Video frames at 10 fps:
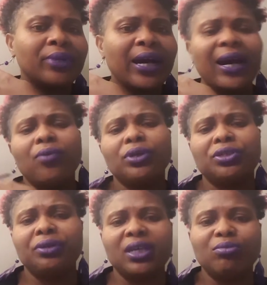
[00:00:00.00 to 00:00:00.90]
how were
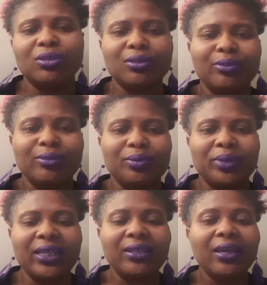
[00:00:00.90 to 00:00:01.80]
you able to lose the
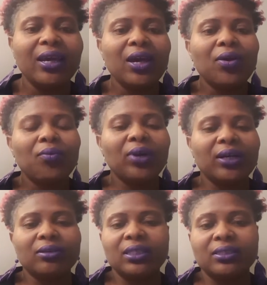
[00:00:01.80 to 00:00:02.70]
weight?
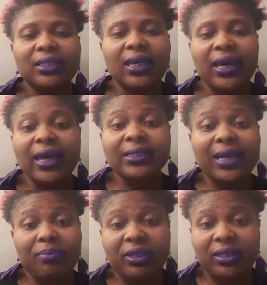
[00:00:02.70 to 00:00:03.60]
Well, it has
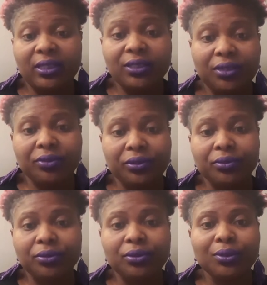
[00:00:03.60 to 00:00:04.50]
not been an easy
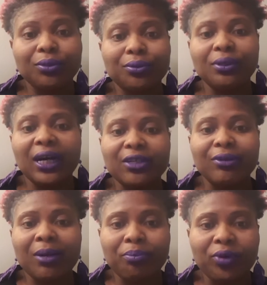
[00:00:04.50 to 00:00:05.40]
road. So I
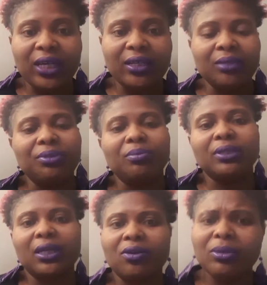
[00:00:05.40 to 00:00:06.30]
dropped weight and people are
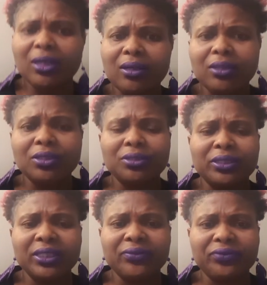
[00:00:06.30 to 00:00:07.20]
like, oh my God, you look
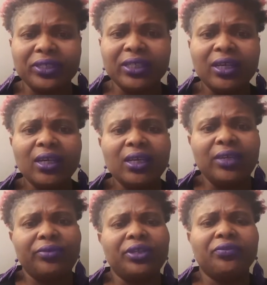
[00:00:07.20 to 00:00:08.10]
different.
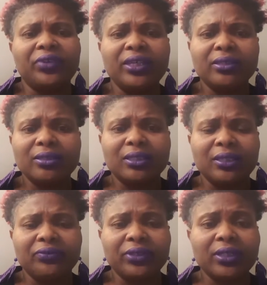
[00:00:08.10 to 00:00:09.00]
Even your face looked
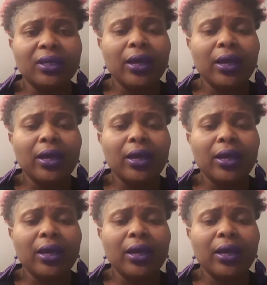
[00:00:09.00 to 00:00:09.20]
different.